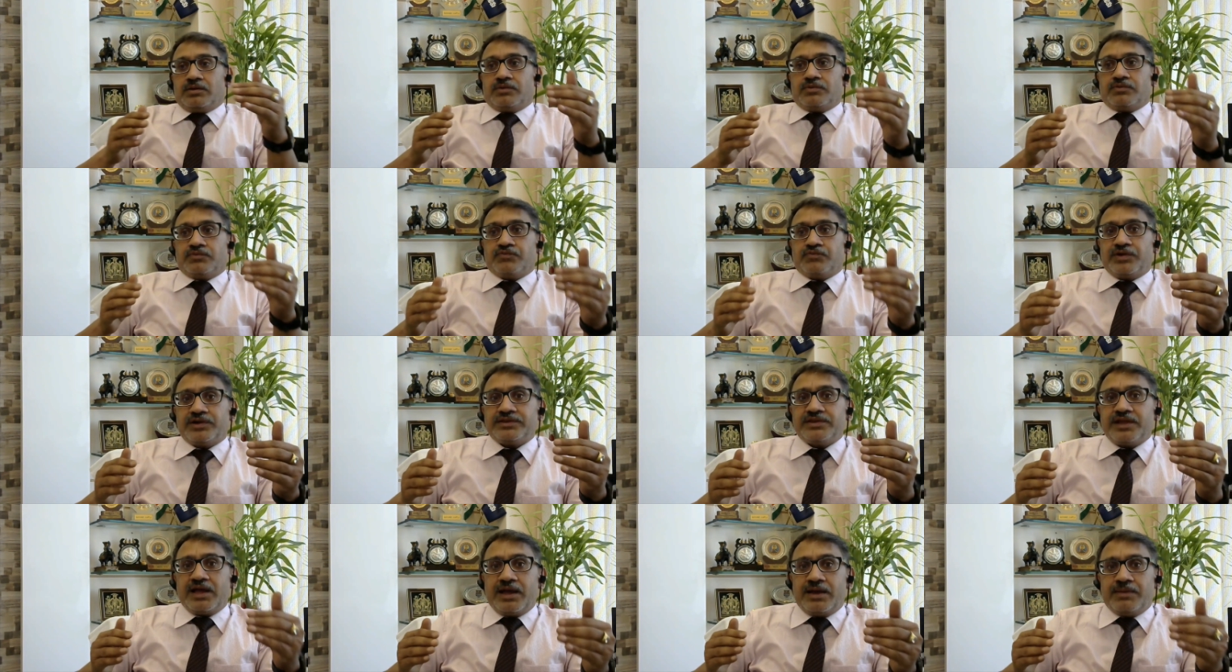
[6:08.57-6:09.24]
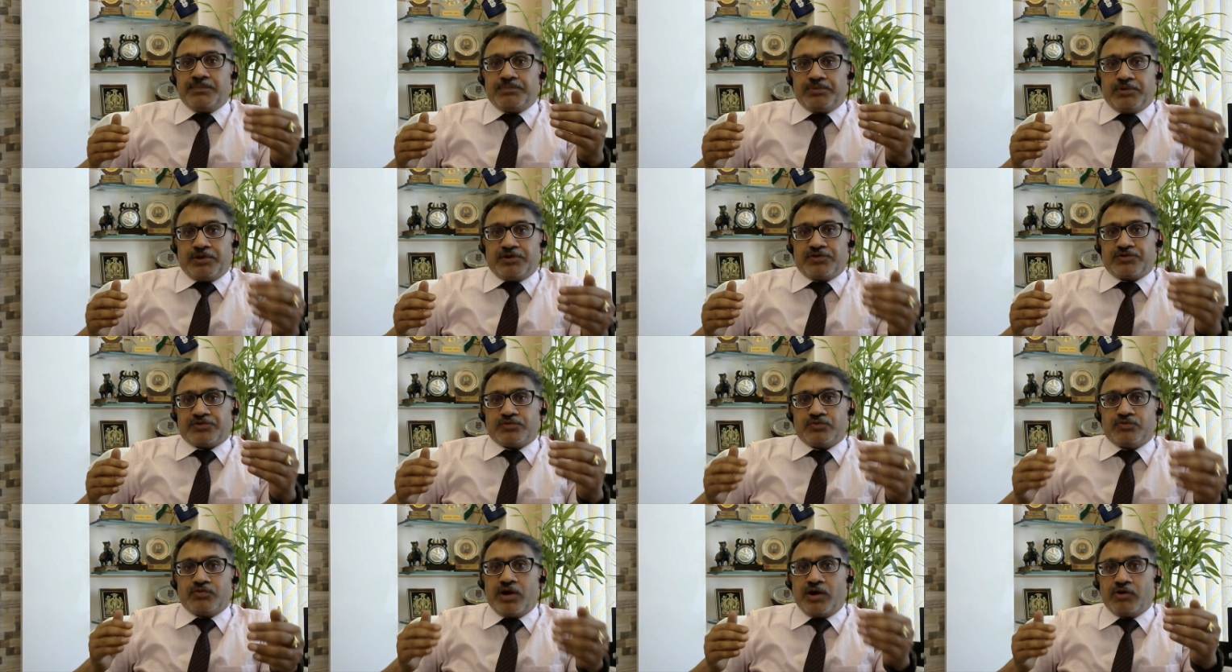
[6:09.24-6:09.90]
What the employees
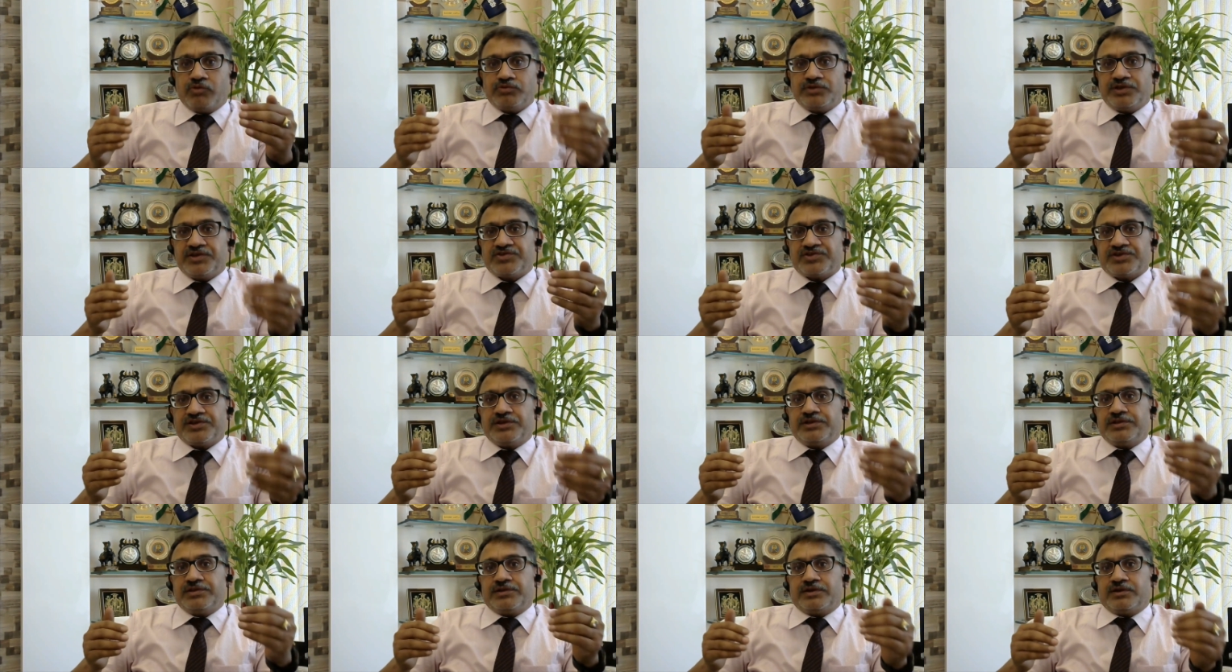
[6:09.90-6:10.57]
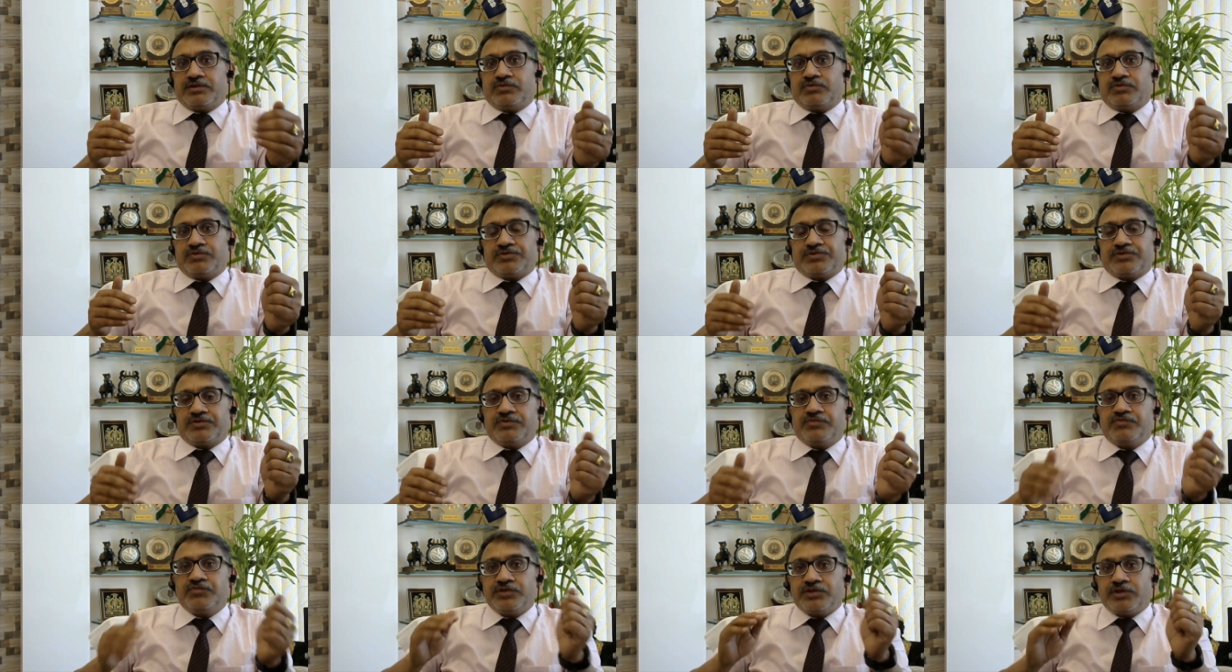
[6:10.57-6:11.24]
do, how they steal the goods
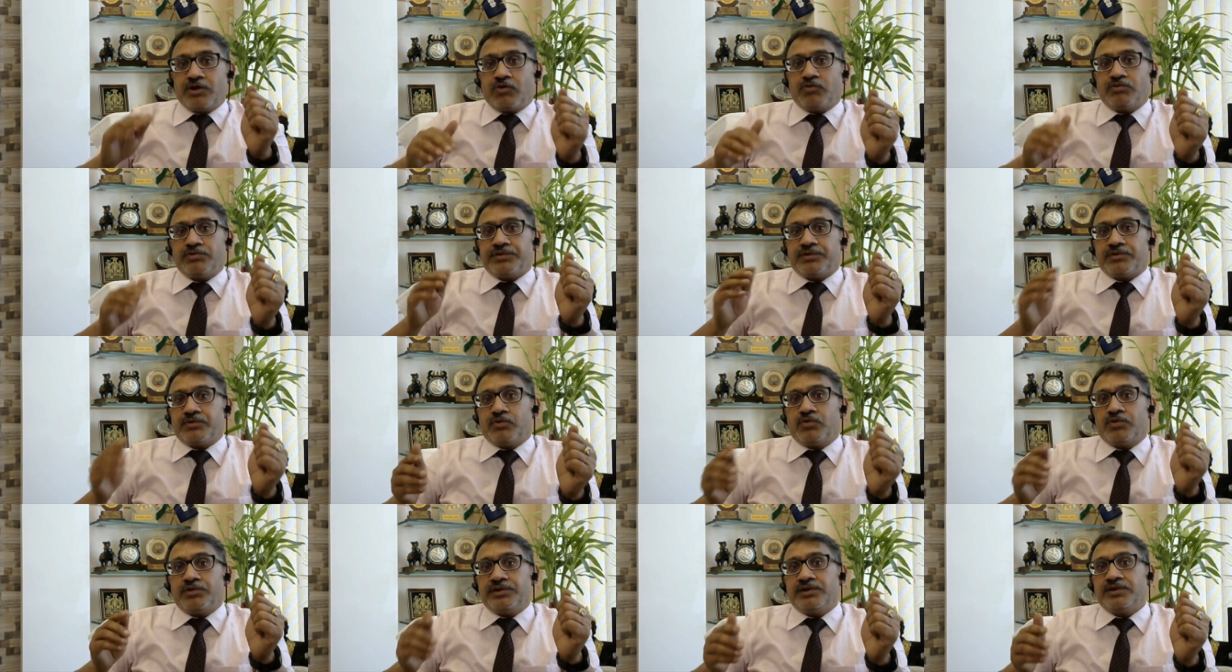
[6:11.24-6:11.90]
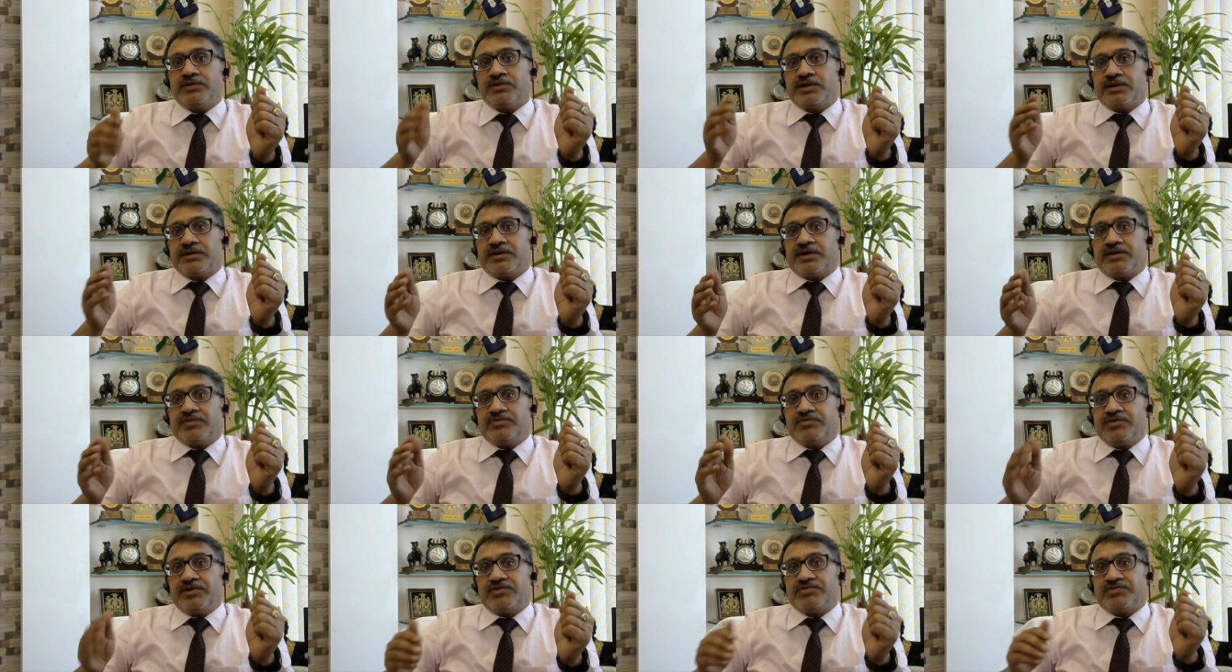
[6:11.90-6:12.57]
without recording the
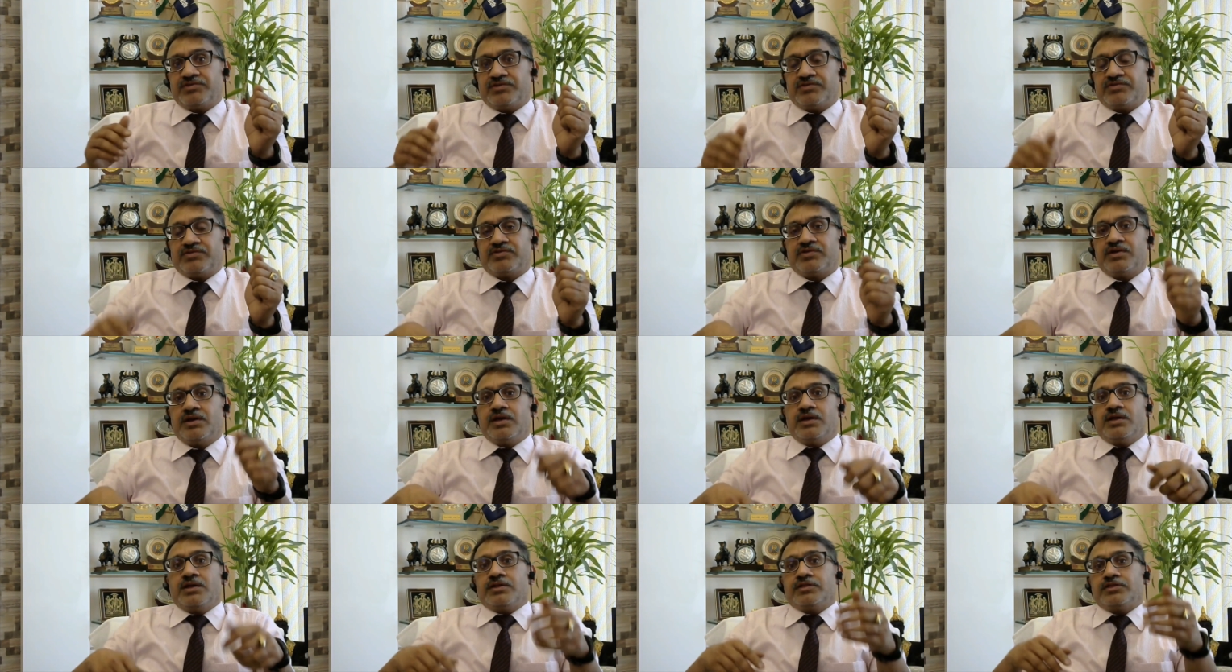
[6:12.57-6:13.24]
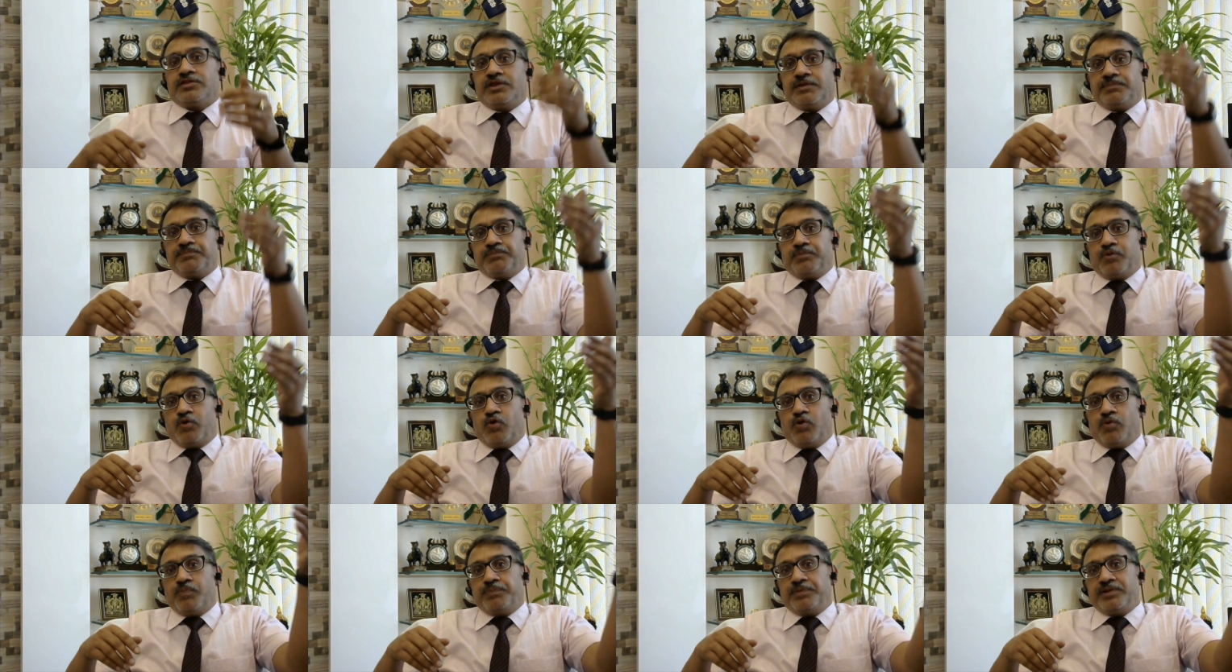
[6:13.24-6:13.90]
transactions. They
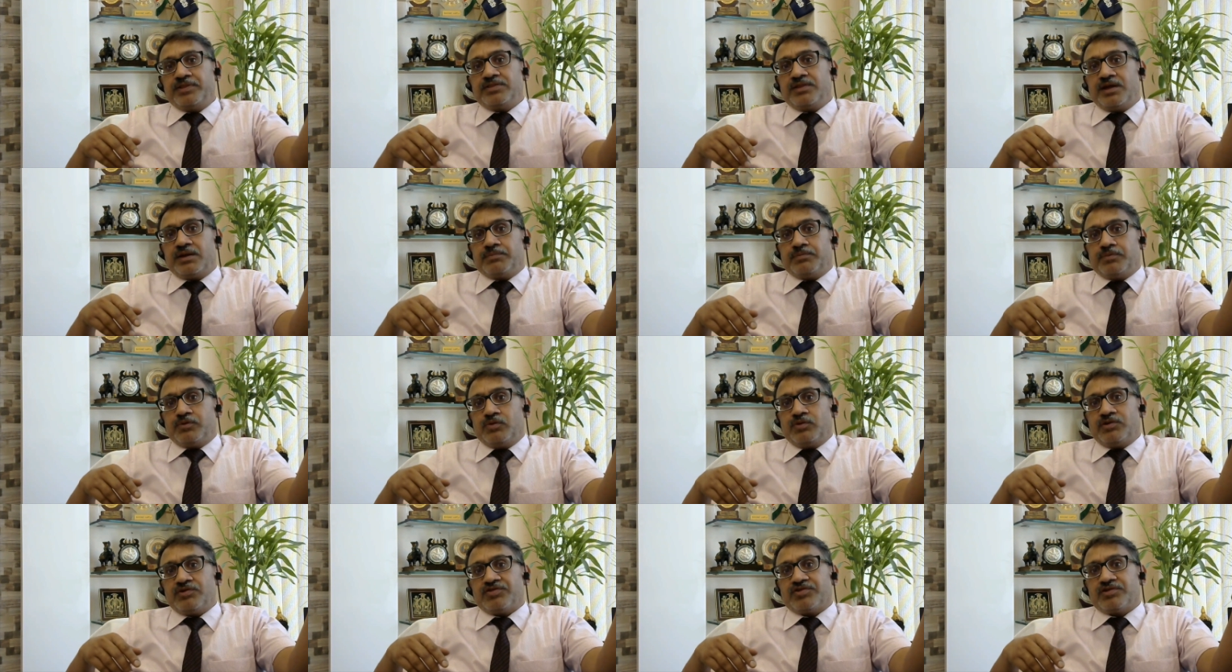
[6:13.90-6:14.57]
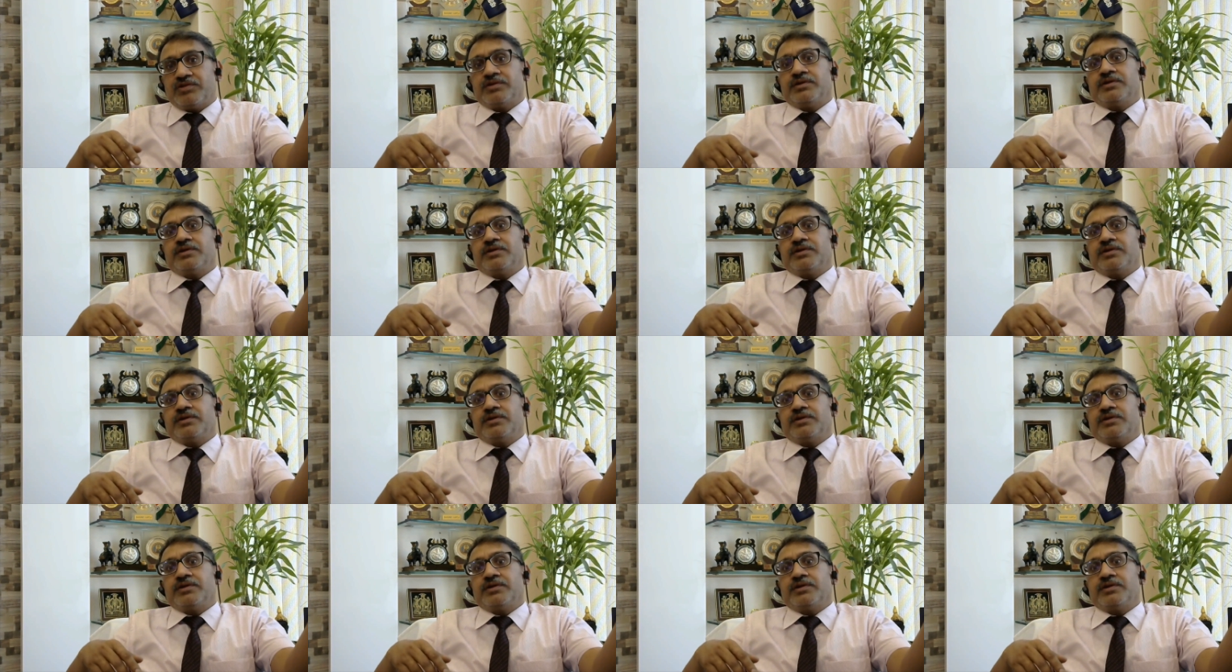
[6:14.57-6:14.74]
open the box